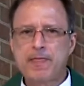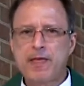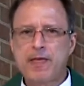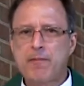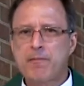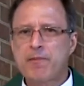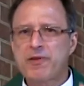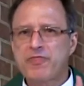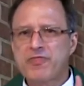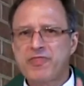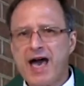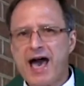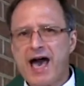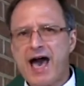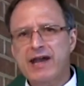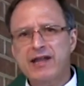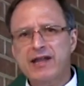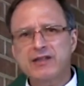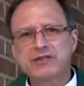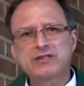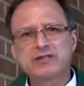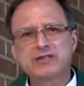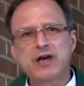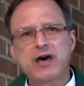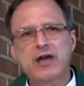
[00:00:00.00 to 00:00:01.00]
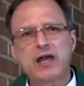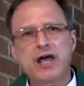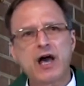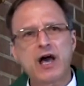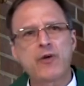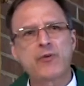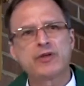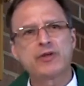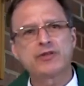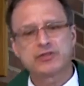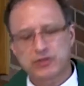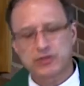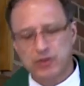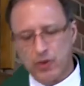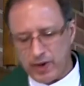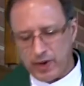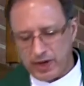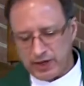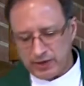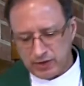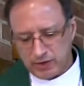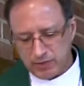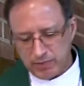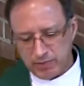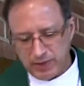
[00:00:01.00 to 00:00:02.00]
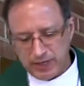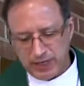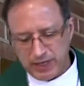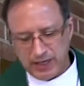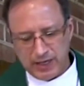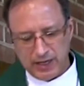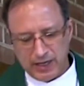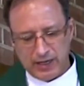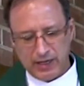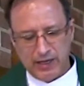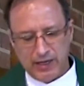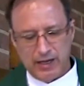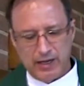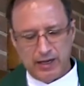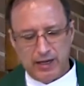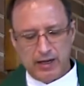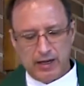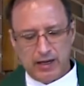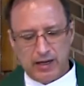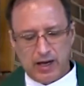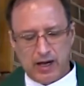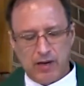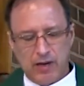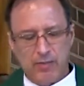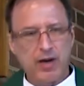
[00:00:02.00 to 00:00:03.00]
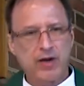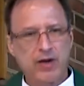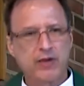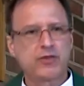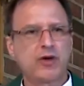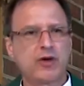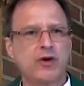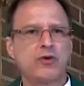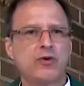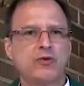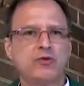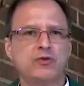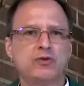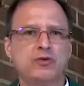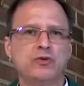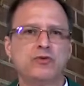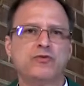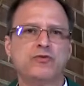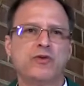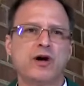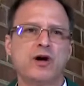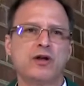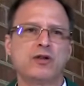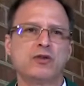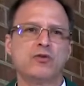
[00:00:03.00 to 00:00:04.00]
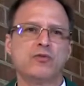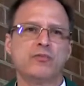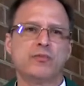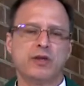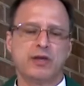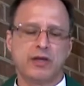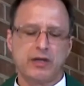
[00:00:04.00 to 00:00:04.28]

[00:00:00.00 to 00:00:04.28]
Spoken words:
But that is not how it's going to be among those who follow me.